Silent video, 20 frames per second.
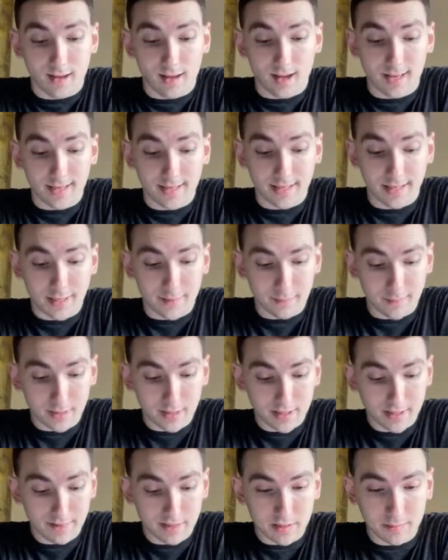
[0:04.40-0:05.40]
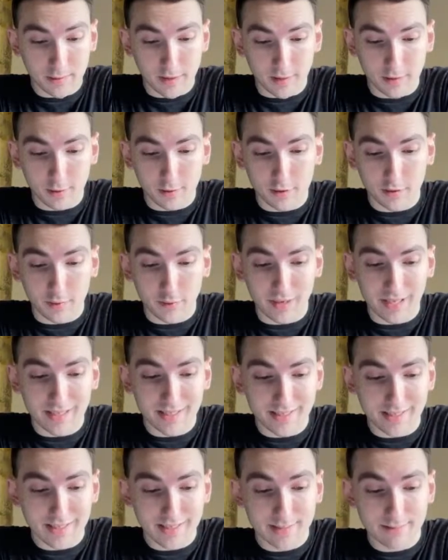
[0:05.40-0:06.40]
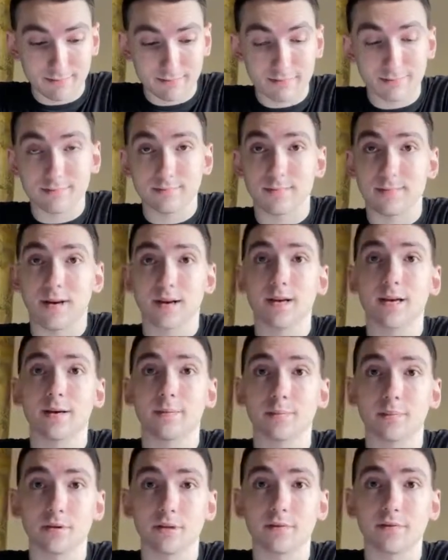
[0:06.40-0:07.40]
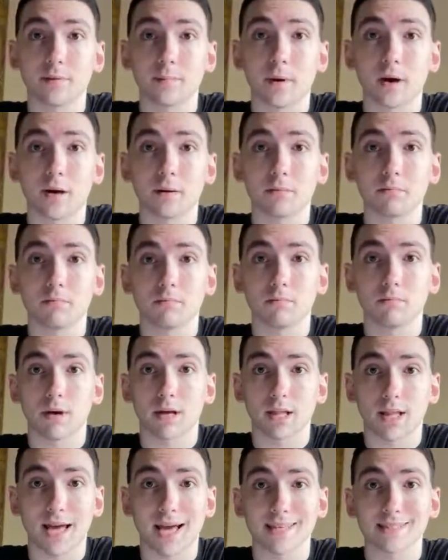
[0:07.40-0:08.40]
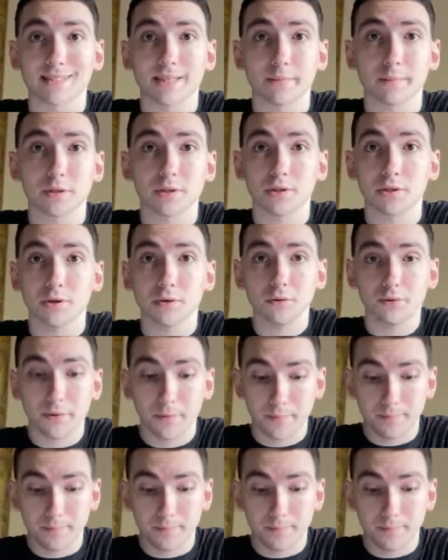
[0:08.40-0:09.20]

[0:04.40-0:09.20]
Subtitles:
I can't believe it's been 30 weeks. I can't believe I'm on my last episode.